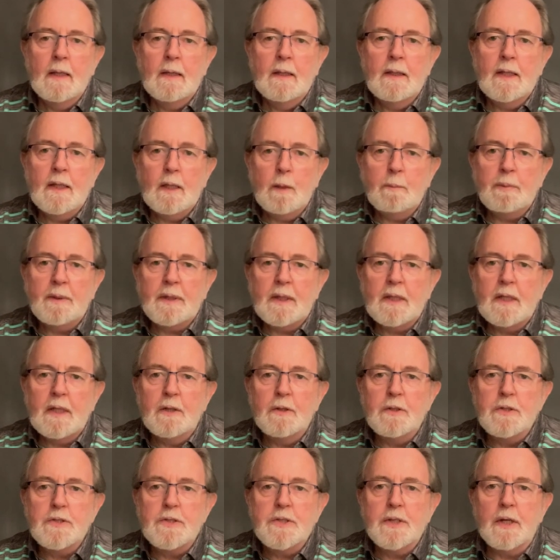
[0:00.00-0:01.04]
Little bee
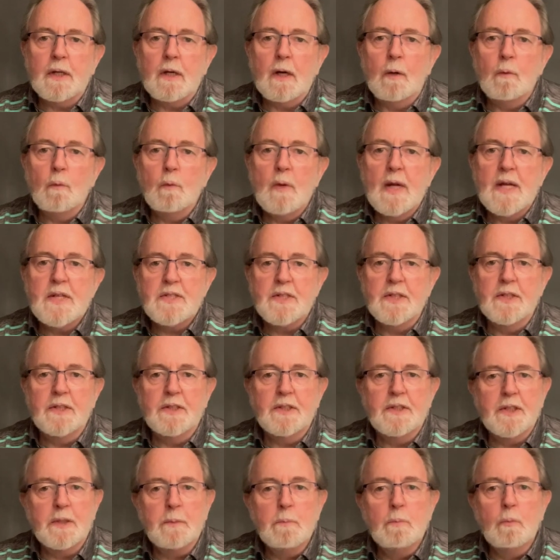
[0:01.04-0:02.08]
eaters are
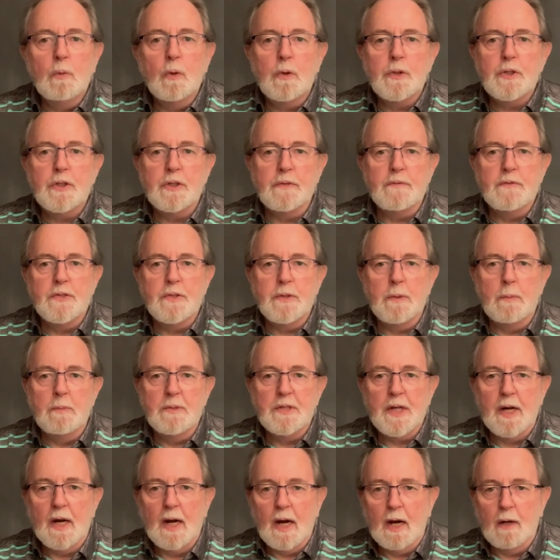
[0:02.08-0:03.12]
resident in much of
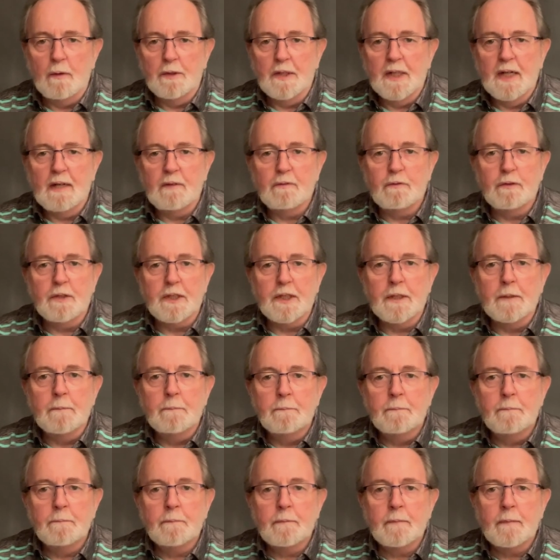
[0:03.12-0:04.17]
sub-Saharan Africa,
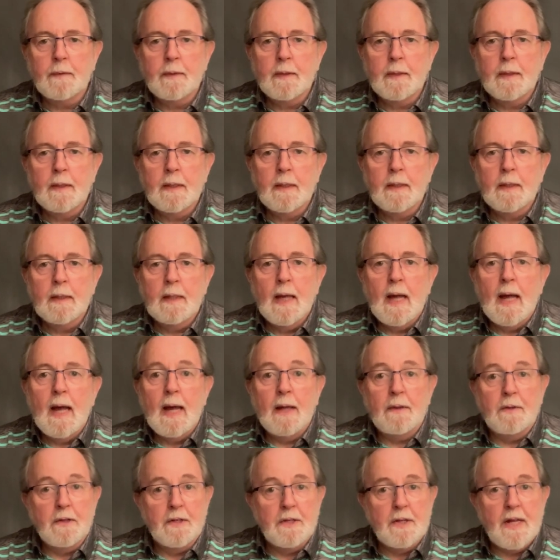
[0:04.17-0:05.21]

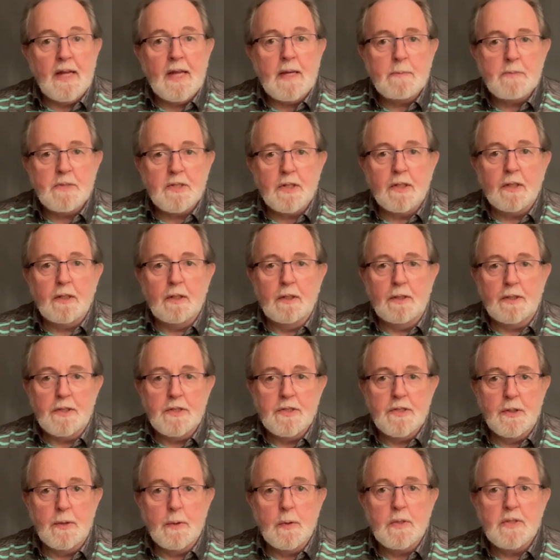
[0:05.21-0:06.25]
and their name certainly
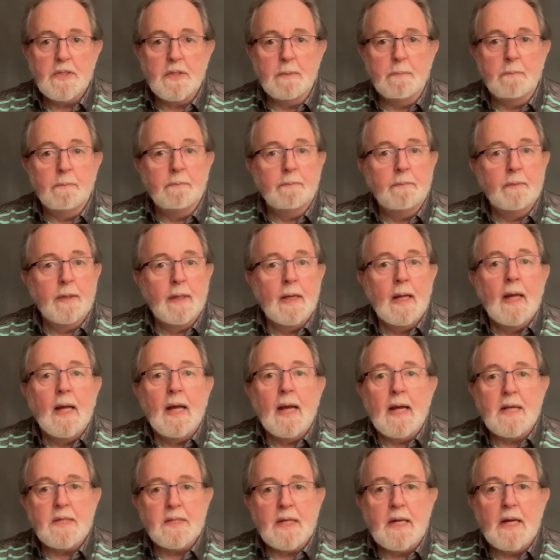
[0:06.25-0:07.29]
suits them,
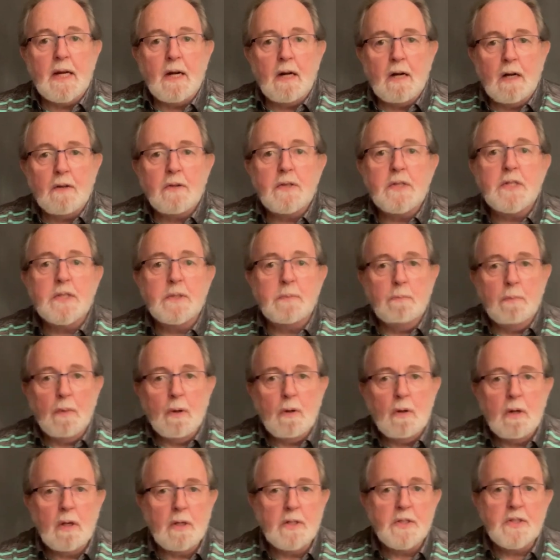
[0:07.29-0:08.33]
as they are the
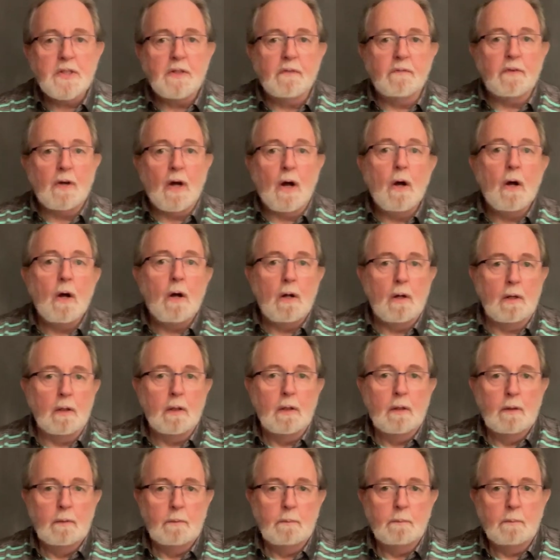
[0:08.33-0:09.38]
smallest of all
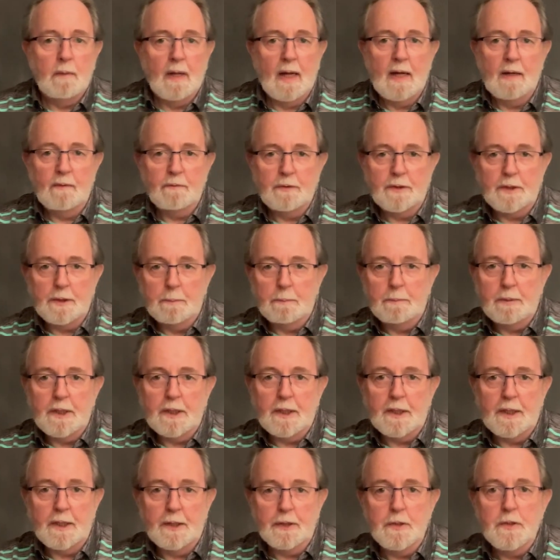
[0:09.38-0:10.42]
African
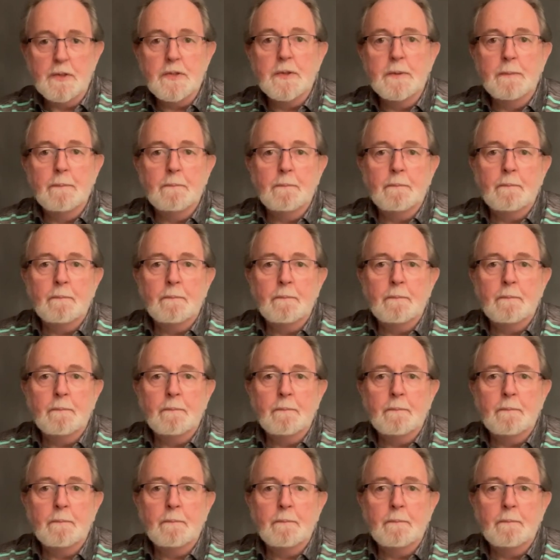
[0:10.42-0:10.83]
bee eaters.